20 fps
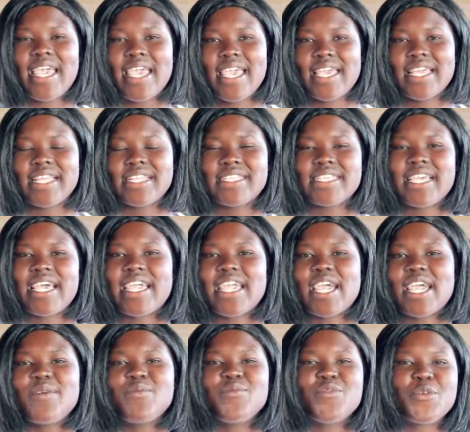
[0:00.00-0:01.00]
and I
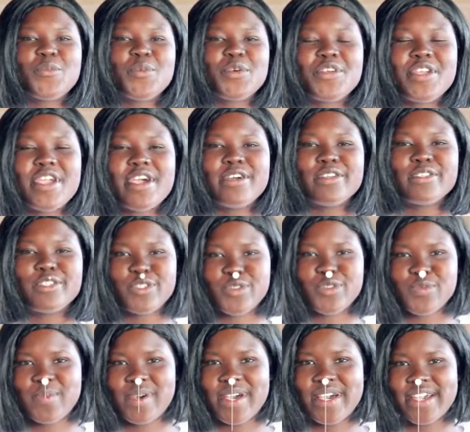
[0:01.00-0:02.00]
come from around
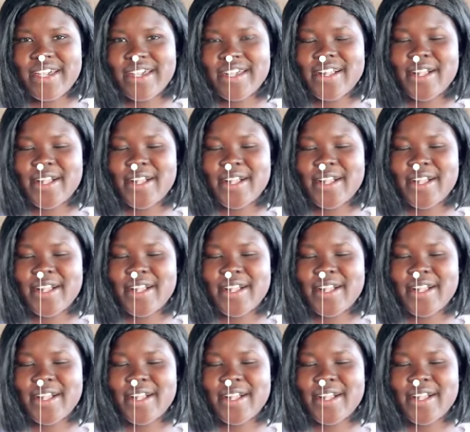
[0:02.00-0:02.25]
Juma.